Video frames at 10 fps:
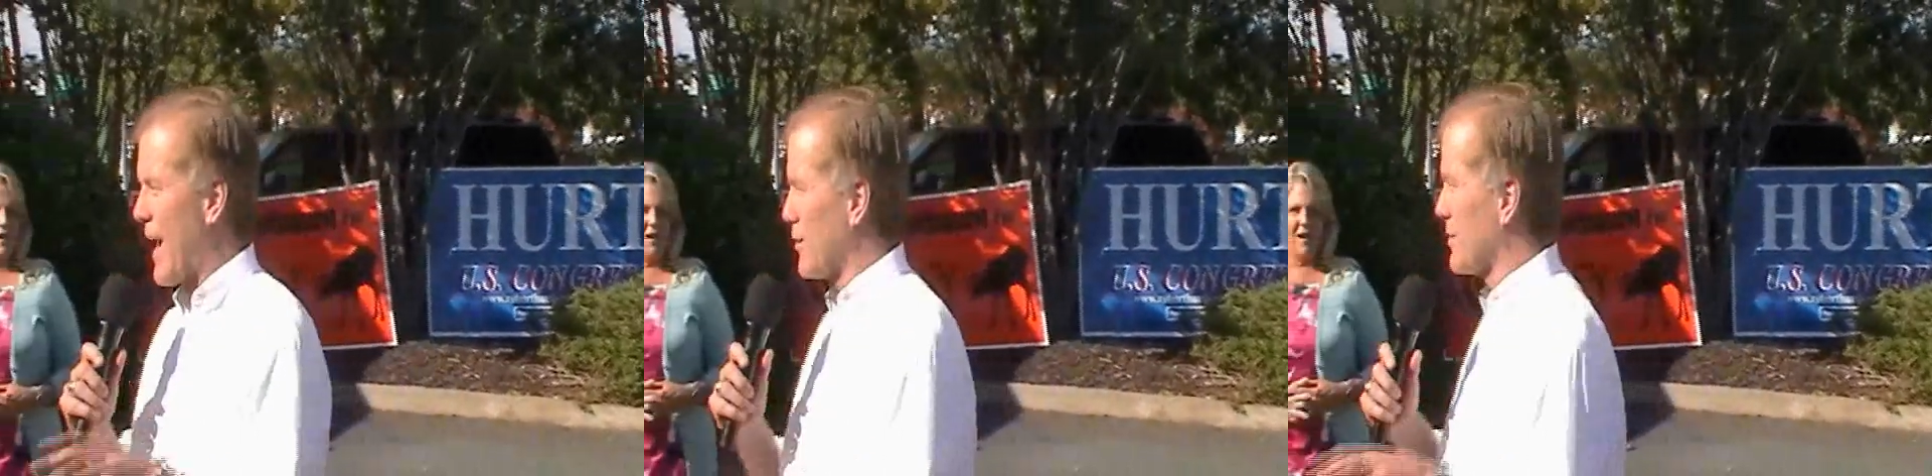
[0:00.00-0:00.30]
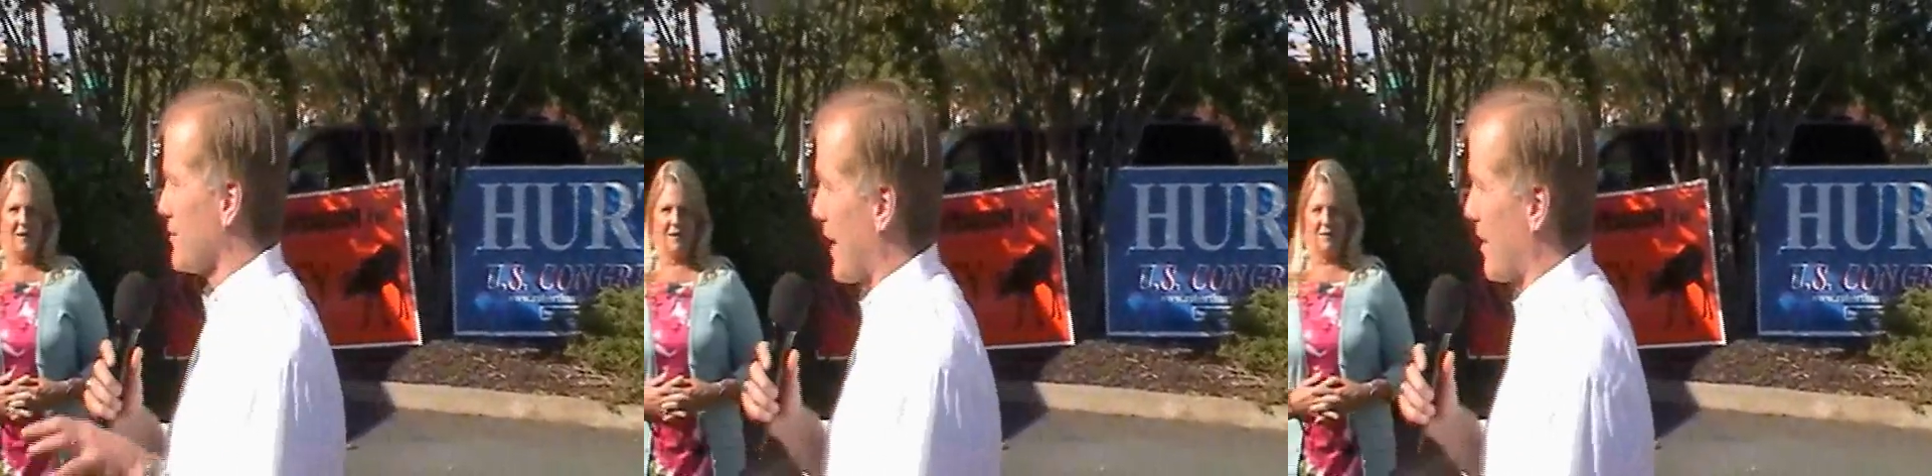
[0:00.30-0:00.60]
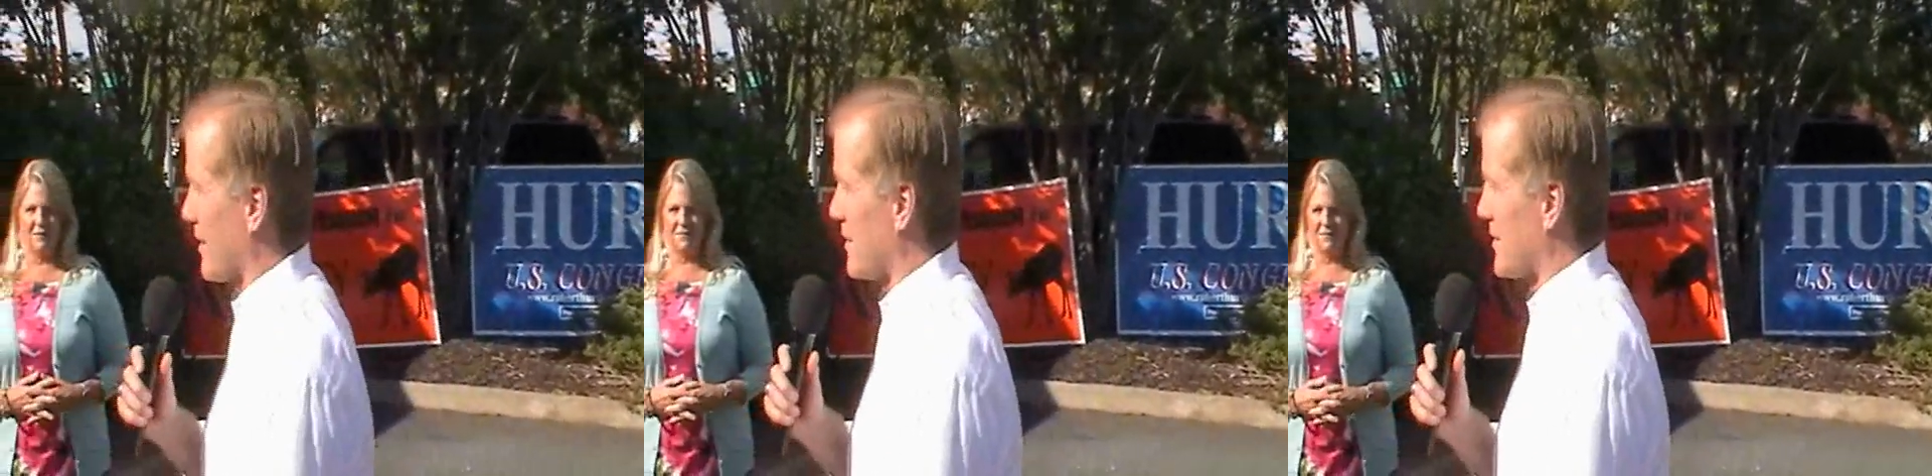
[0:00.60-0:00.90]
House of
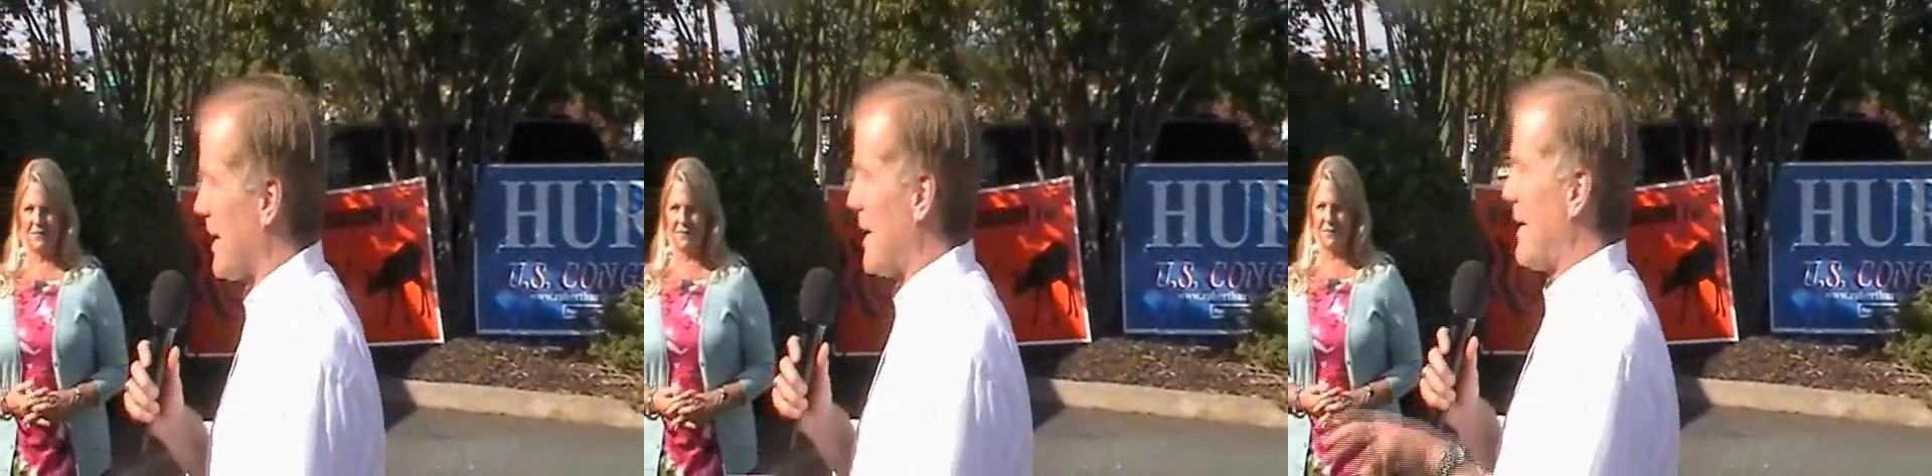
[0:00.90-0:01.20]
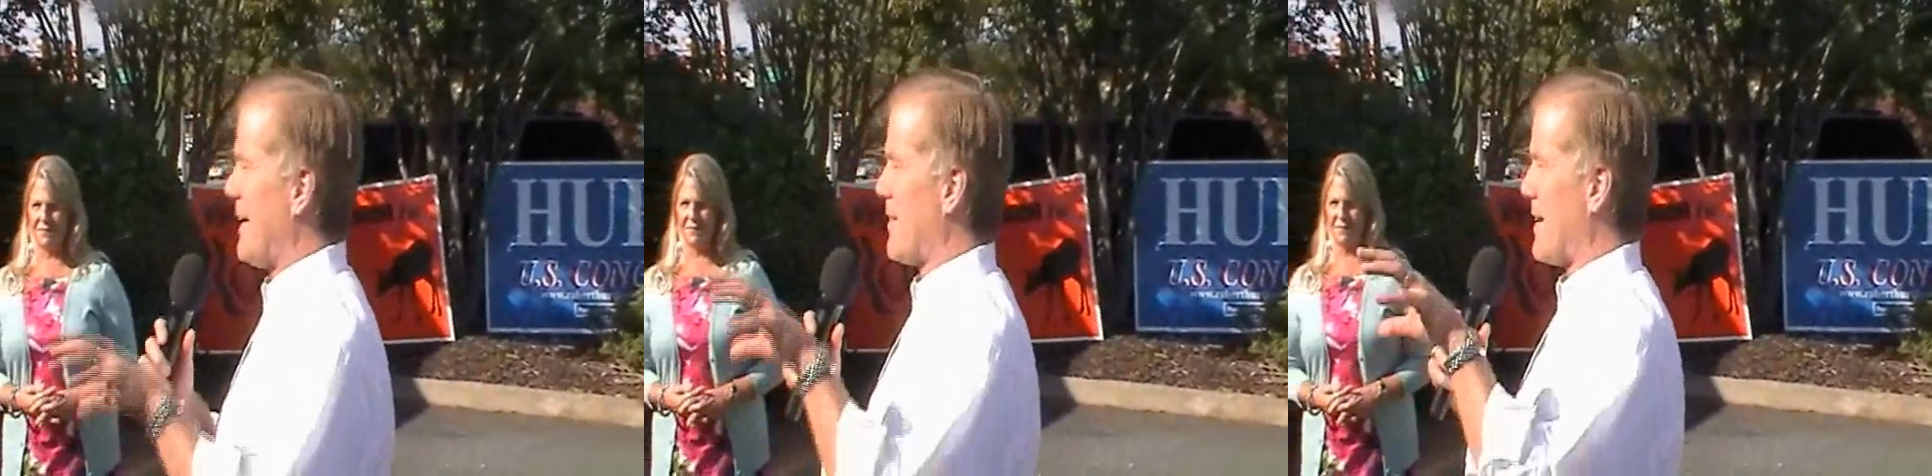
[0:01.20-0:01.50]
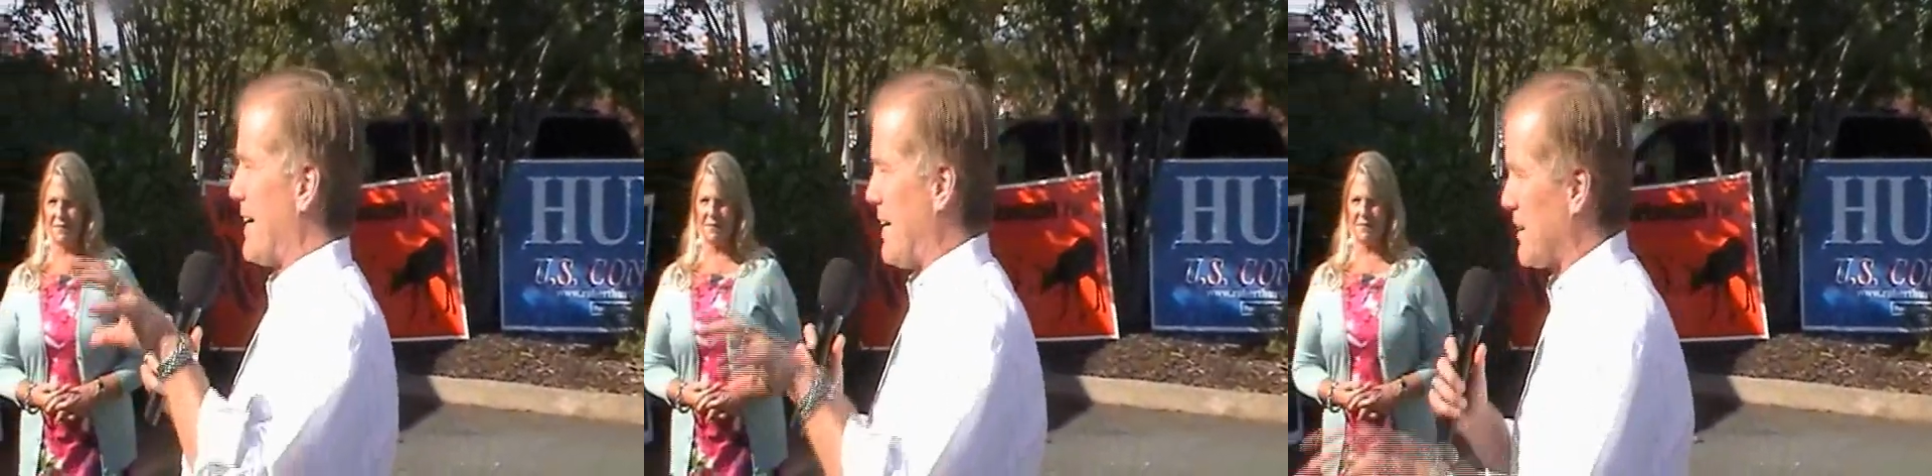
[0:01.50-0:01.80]
Delegates in
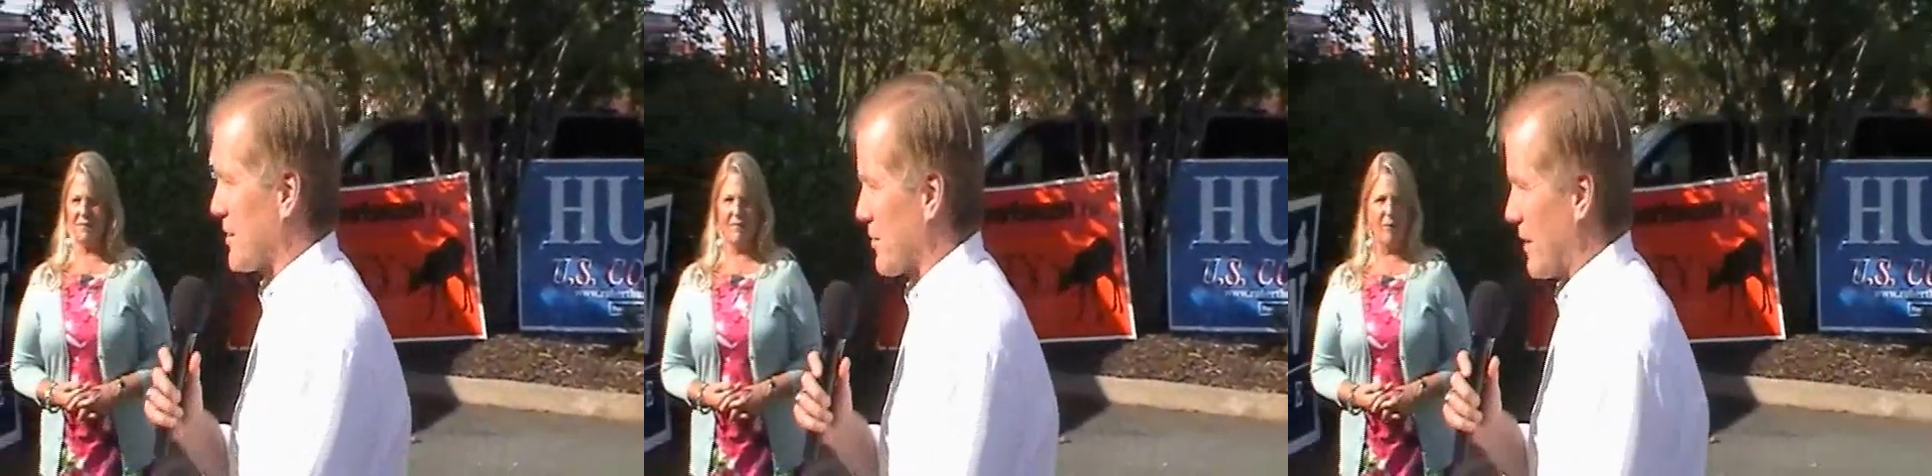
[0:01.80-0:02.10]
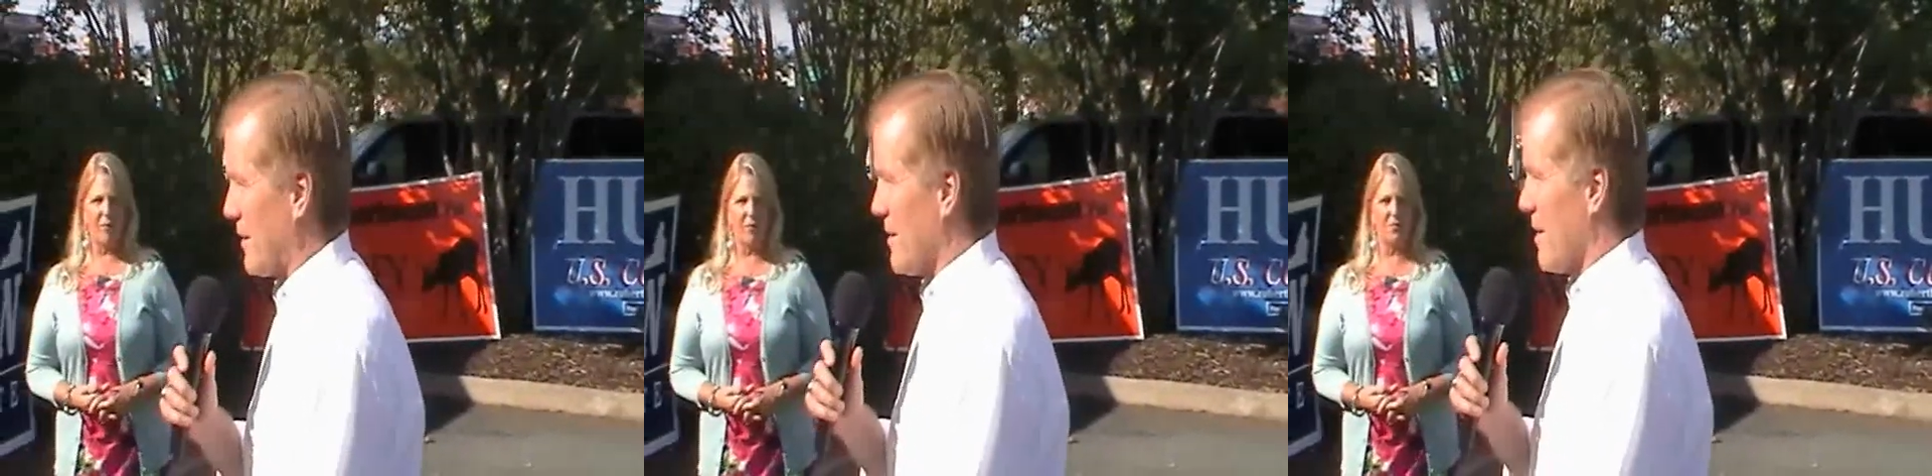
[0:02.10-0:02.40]
the history